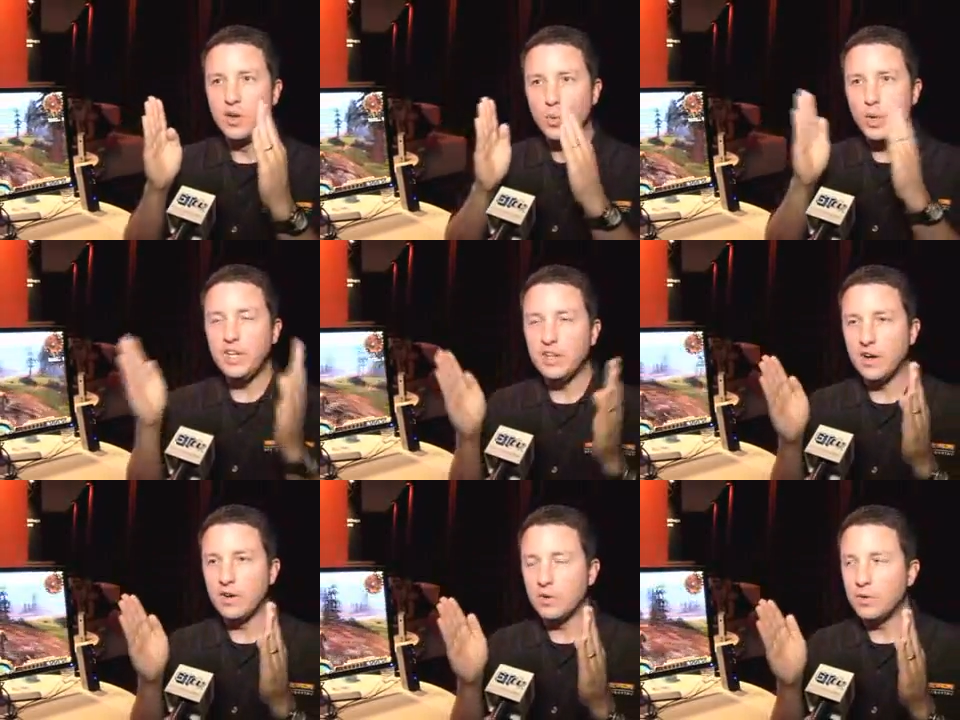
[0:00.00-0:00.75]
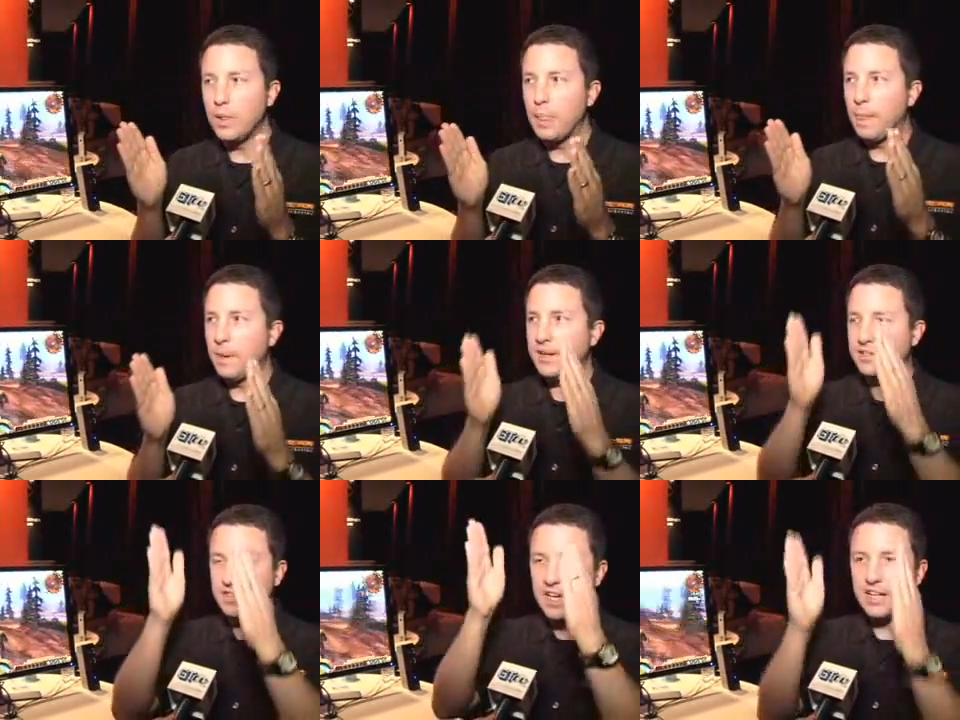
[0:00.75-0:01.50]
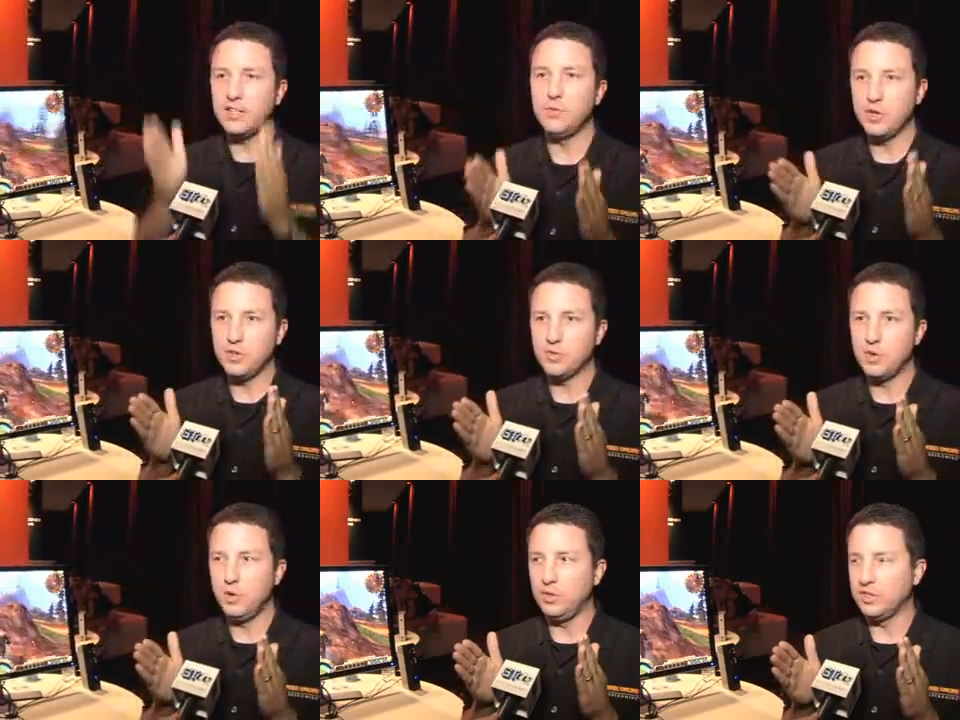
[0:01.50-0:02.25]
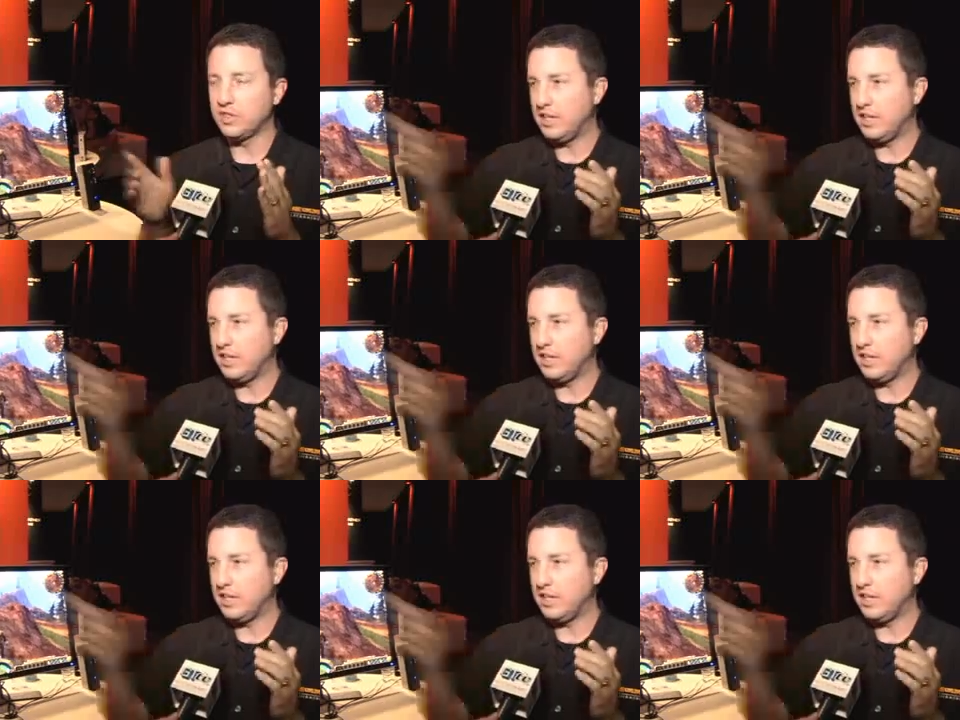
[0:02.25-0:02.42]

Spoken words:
we know exactly what your role is.